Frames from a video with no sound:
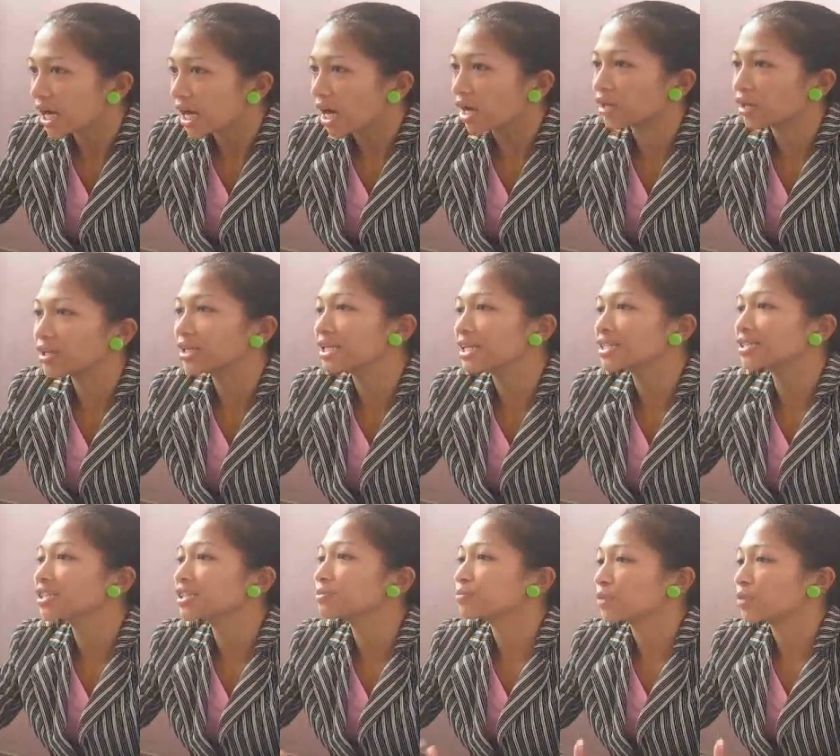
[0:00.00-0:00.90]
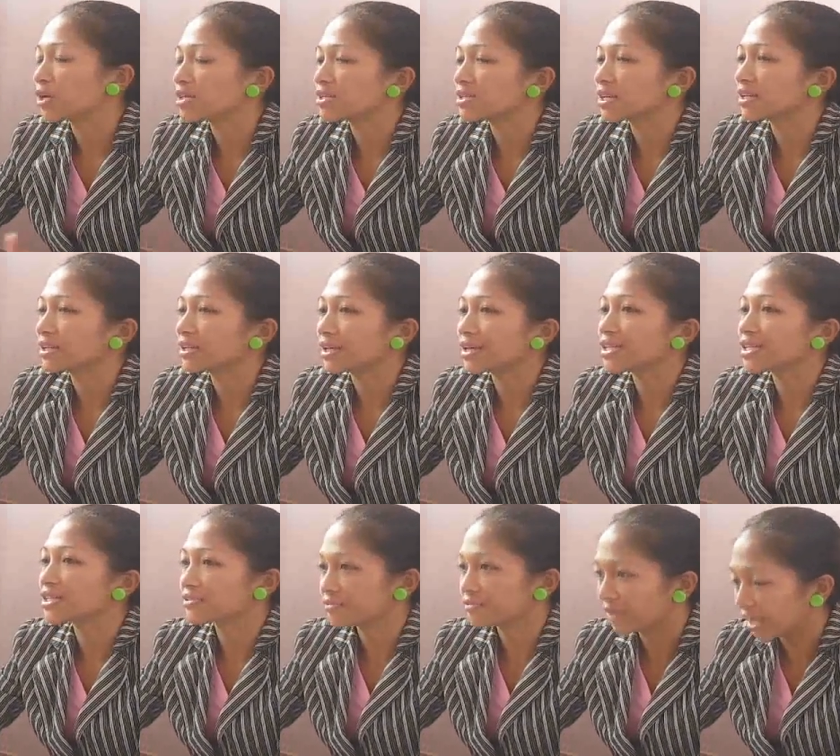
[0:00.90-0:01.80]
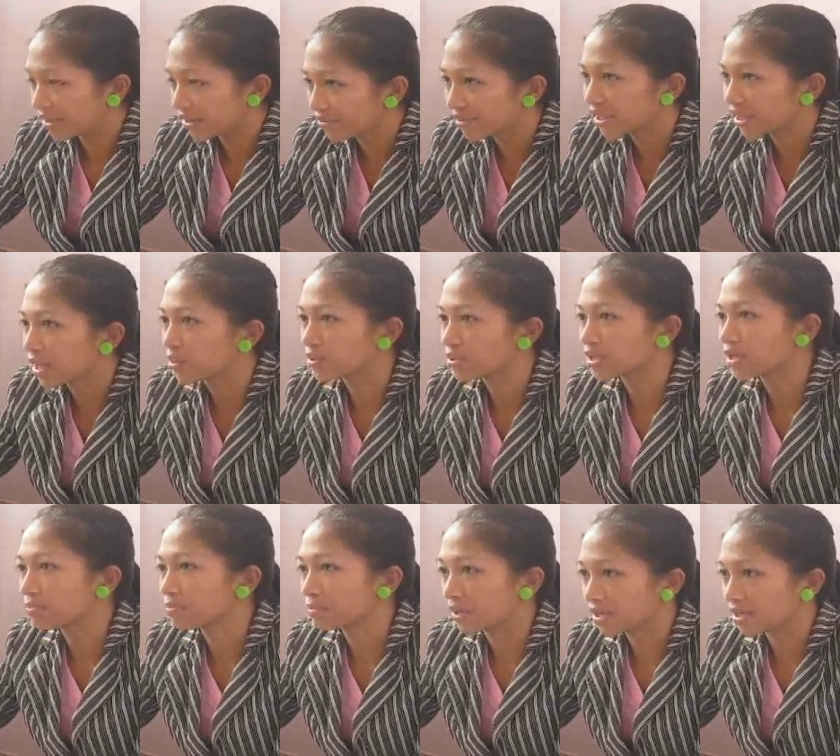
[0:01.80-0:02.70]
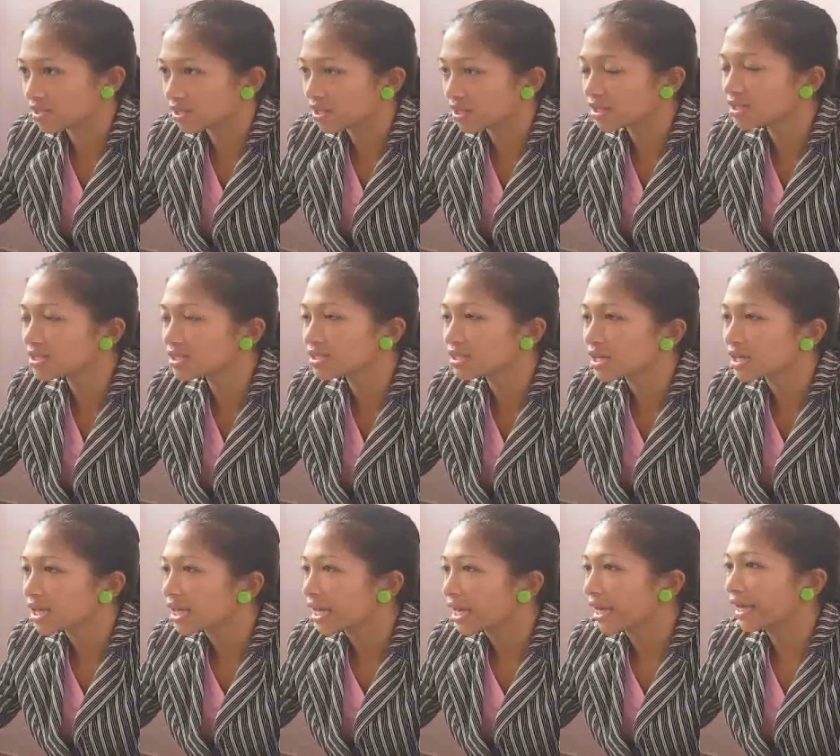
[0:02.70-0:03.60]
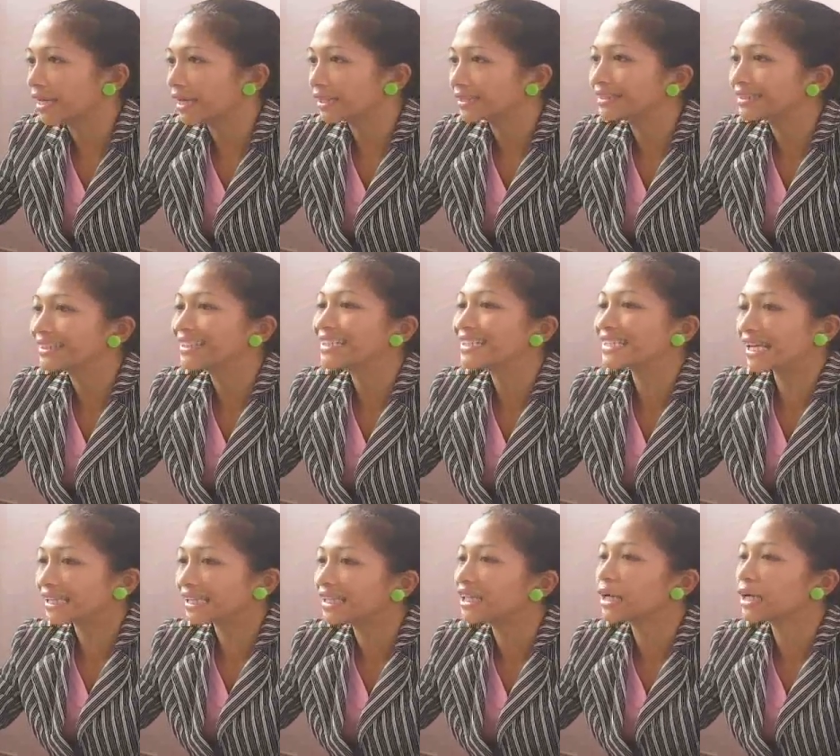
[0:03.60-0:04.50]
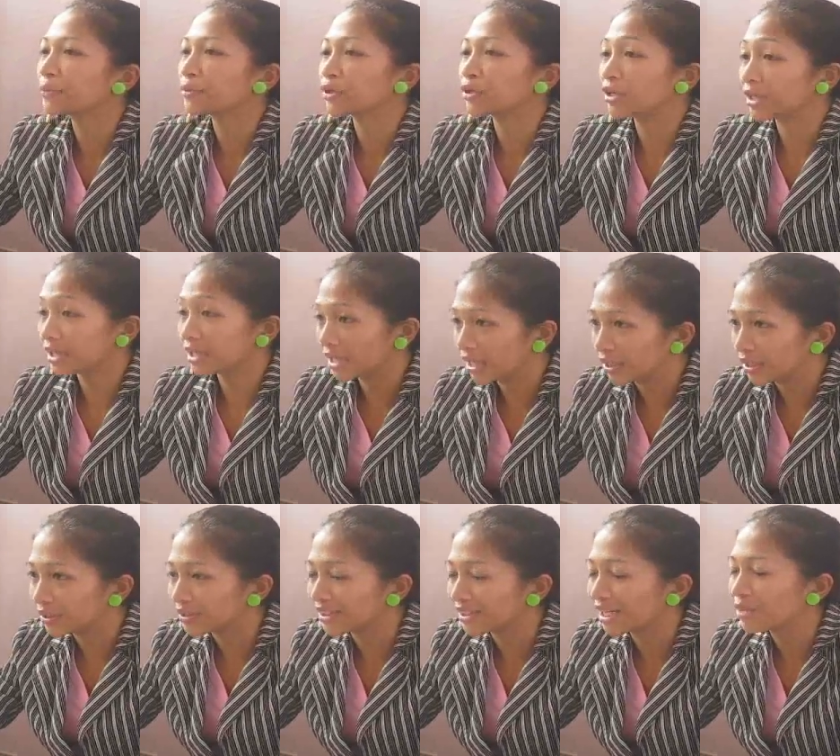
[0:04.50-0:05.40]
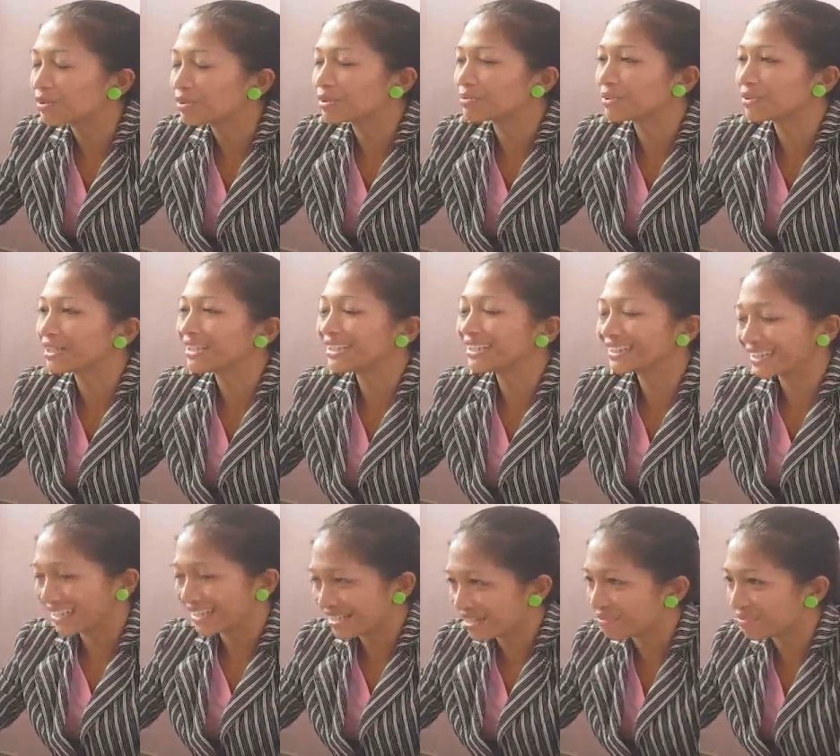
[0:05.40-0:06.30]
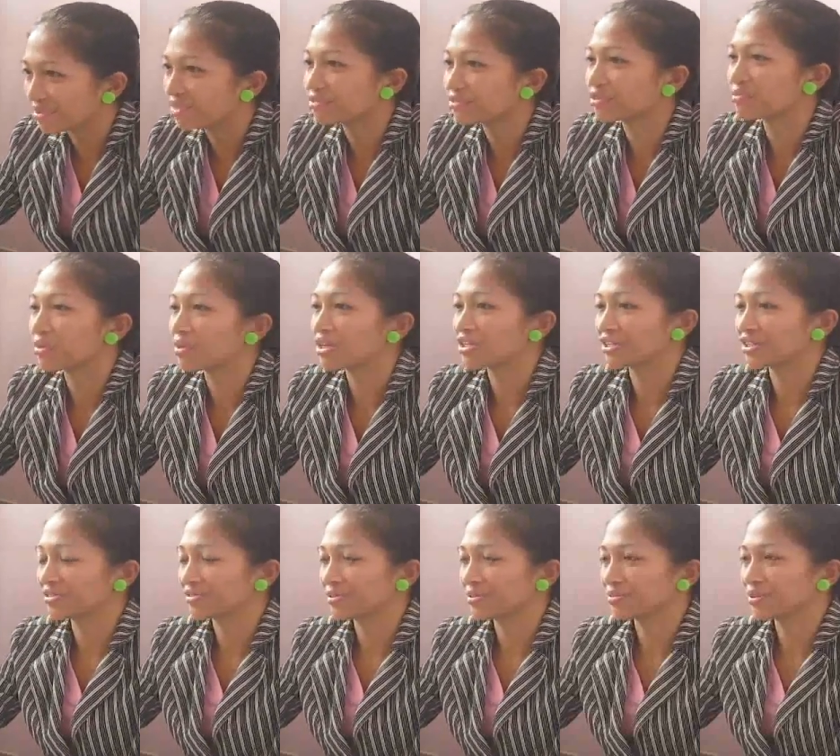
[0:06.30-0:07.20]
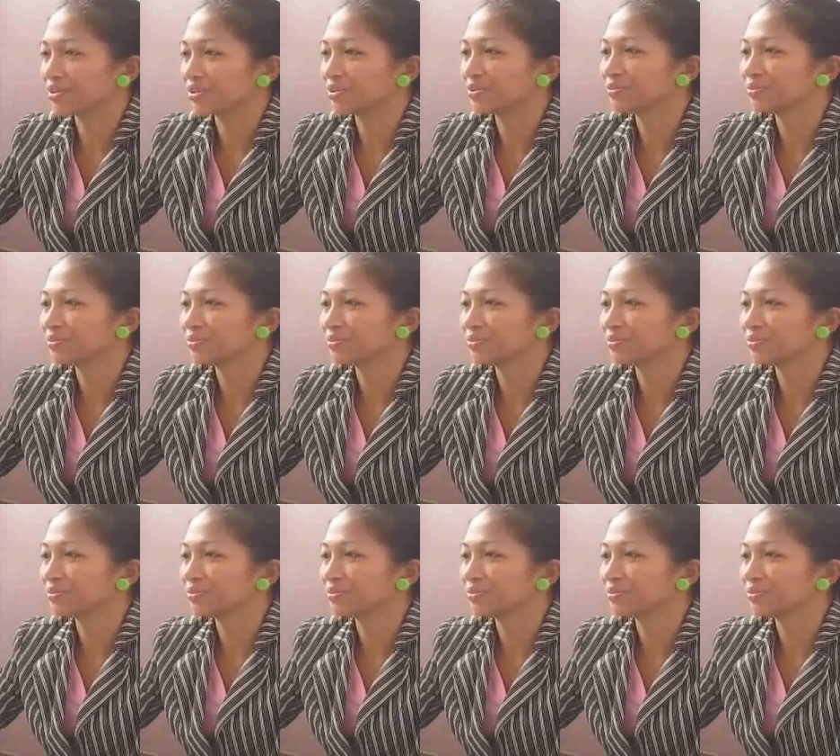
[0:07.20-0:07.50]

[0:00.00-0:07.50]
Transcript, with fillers: Our initial deposit is 5,000 pesos. And in setting up your account, I will be needing some information from you.